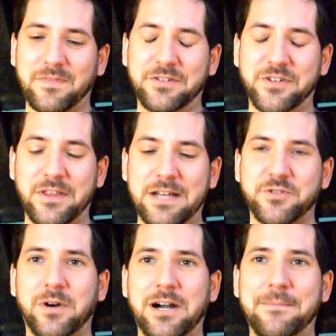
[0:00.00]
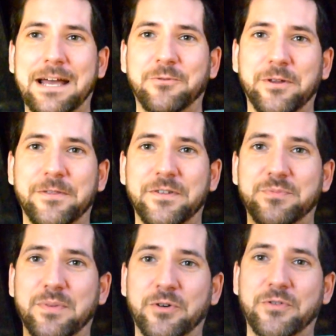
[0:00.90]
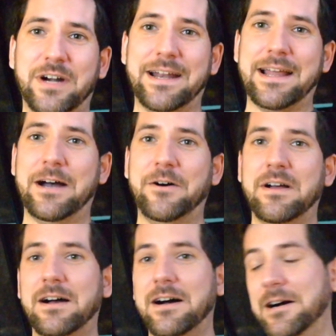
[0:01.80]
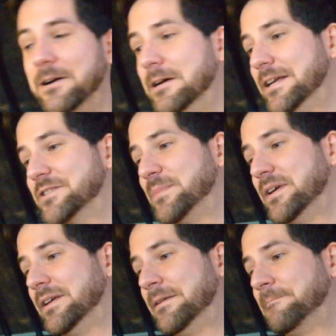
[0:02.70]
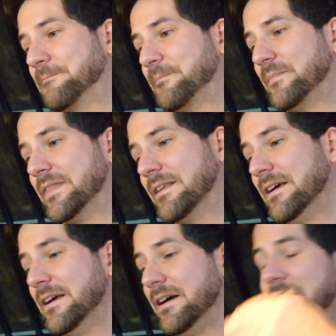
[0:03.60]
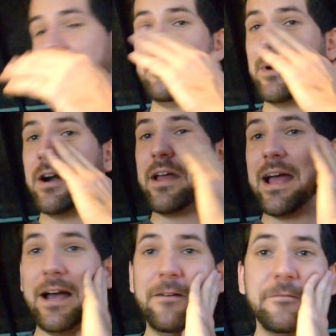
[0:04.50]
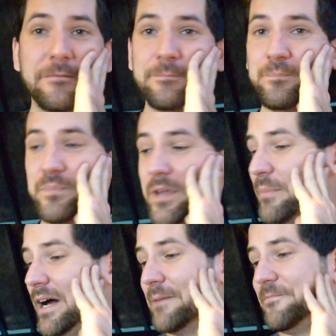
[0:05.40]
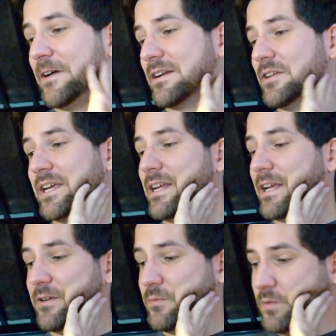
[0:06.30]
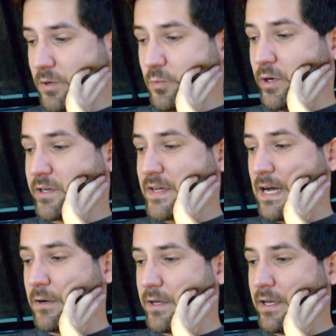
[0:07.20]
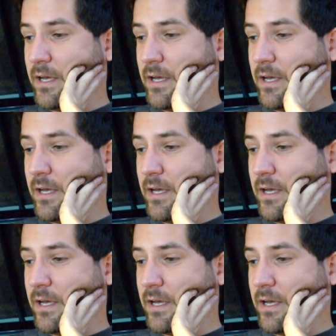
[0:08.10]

So that's where I'm at with this build right now. It's been a nightmare and a half, but I'm finally getting it worked out.